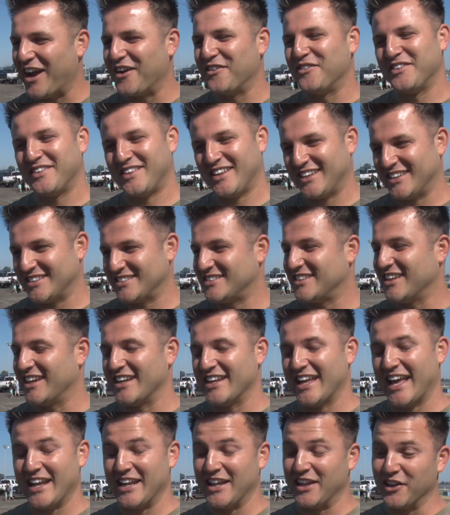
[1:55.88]
Everything is done,
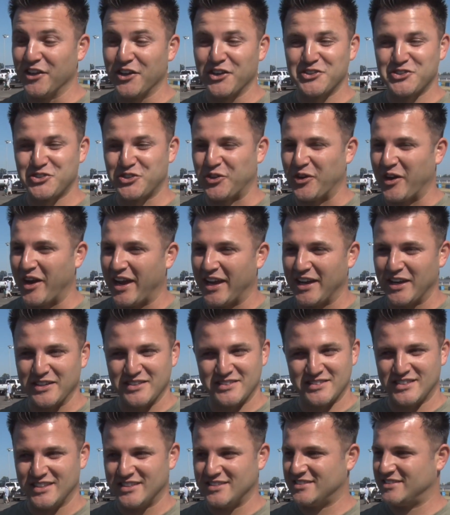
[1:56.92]
yeah, and it looks great. It
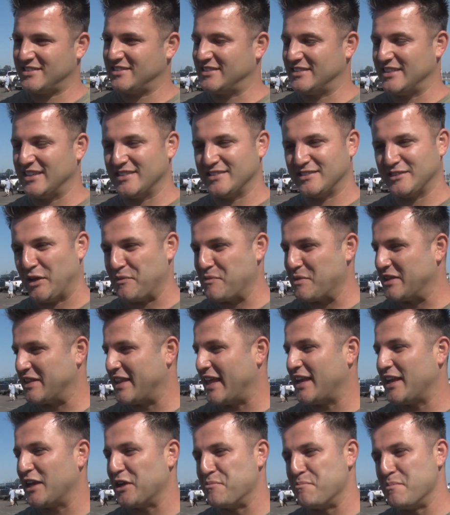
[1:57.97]
does, I mean,
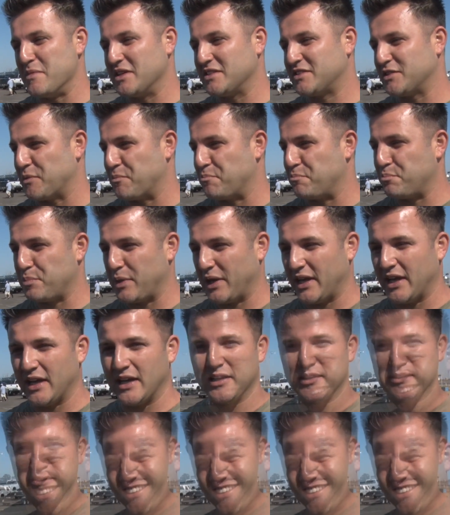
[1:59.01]
they didn't miss a beat.